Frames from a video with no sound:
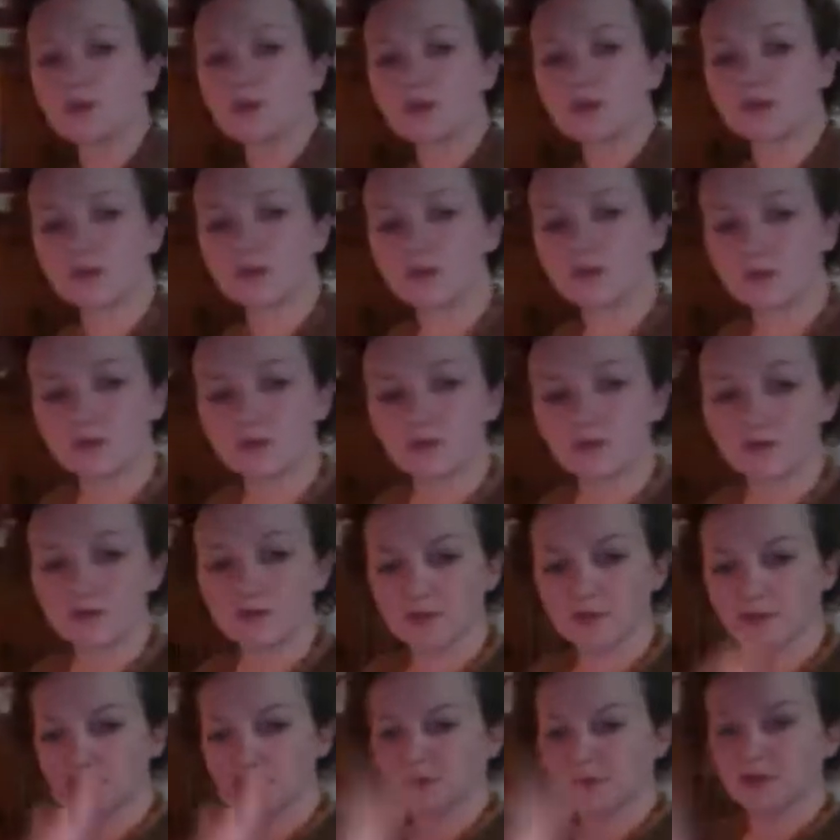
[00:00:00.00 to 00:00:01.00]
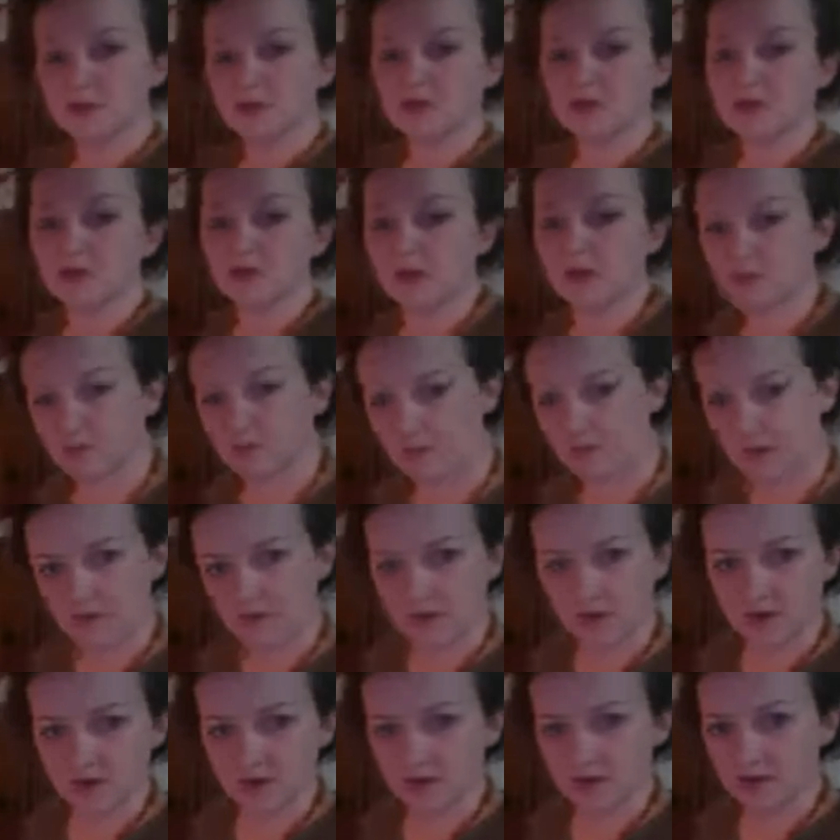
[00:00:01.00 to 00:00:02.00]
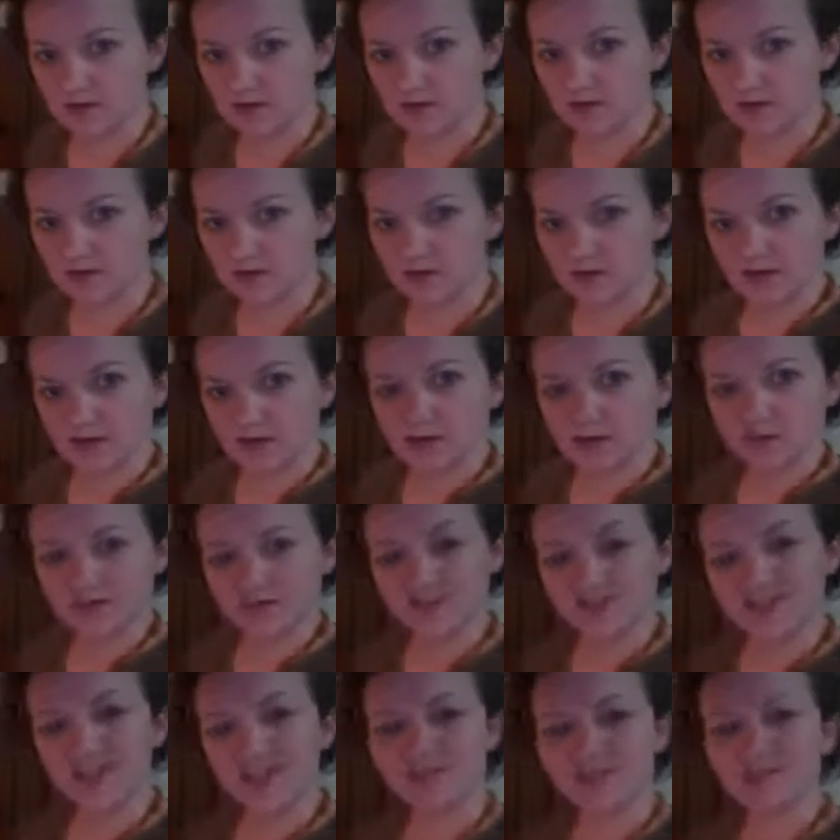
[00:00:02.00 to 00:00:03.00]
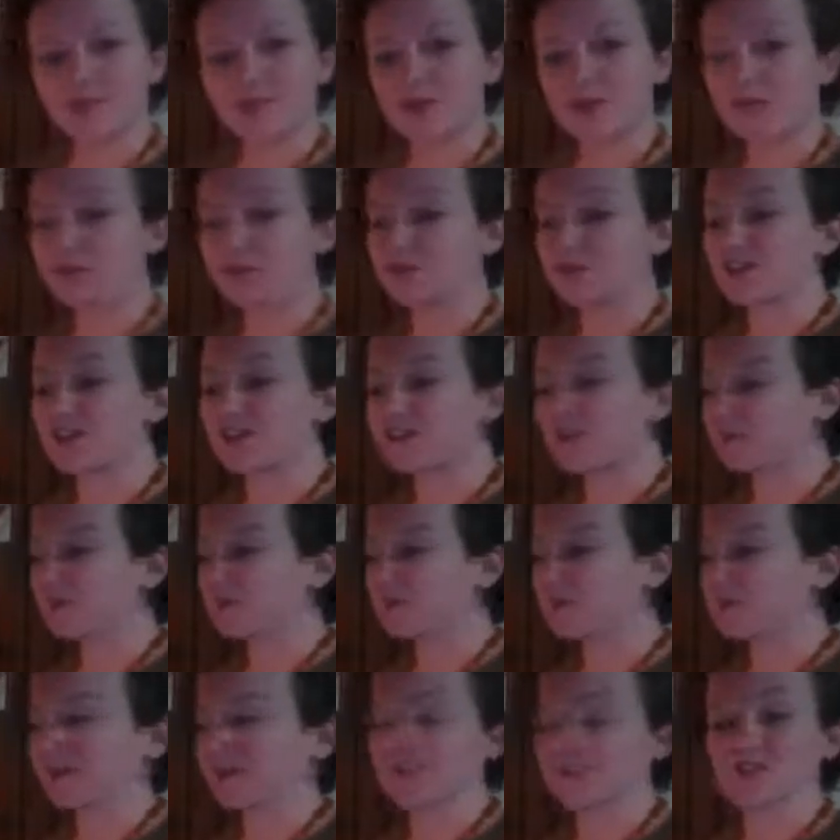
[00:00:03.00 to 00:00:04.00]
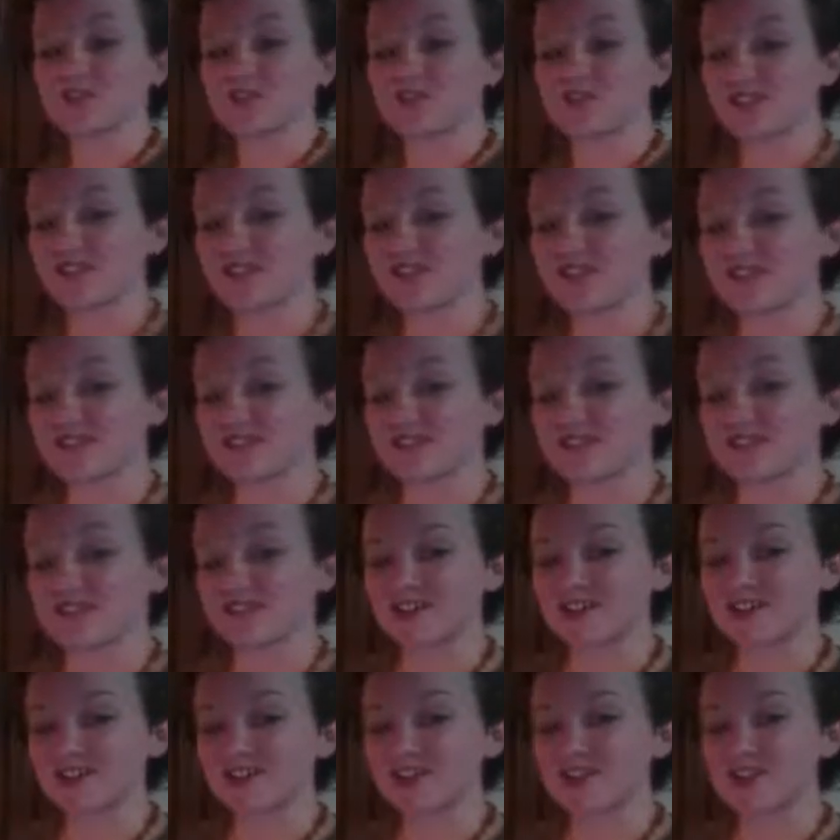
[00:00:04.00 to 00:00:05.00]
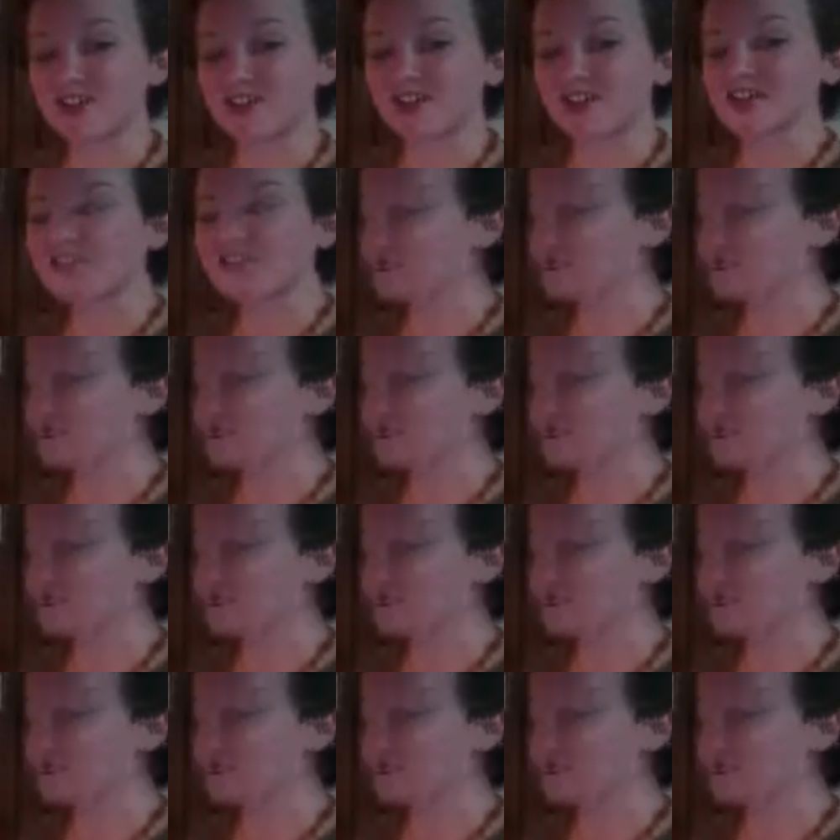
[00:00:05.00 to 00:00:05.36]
two, so I'm not even ready to test that one yet, but I'm really excited about it.